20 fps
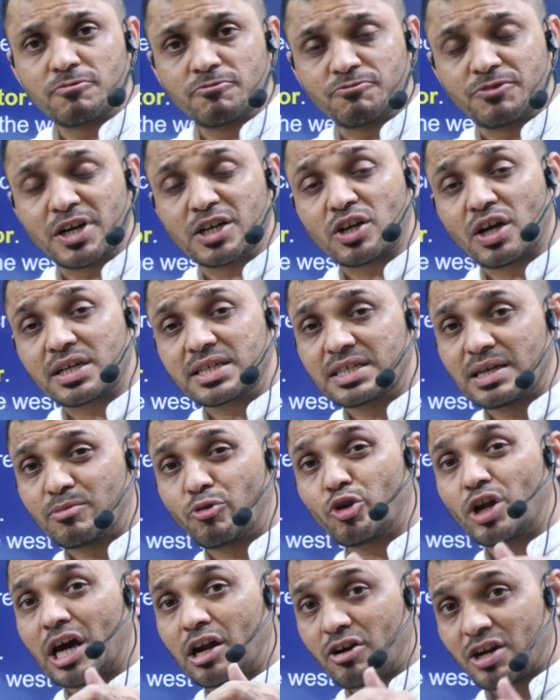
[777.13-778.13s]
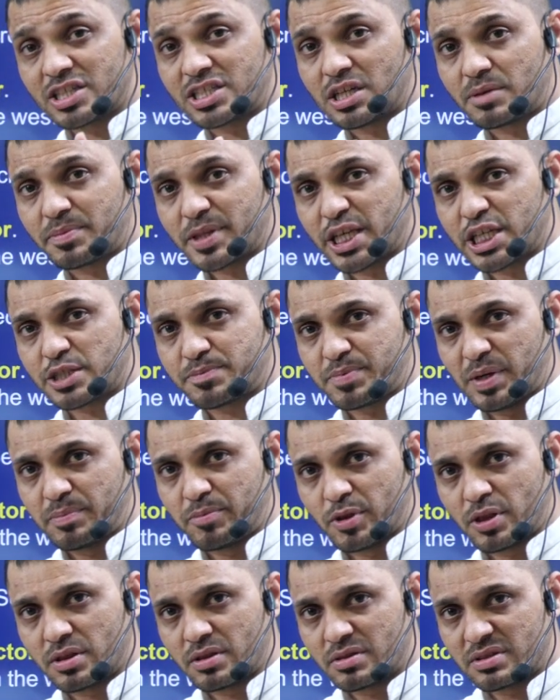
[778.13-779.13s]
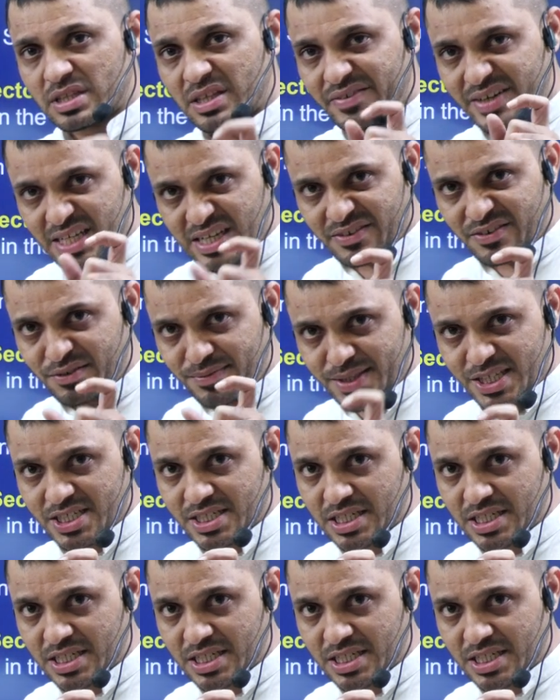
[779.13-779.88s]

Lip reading: we are talking about Arunachal Pradesh people. They were given with the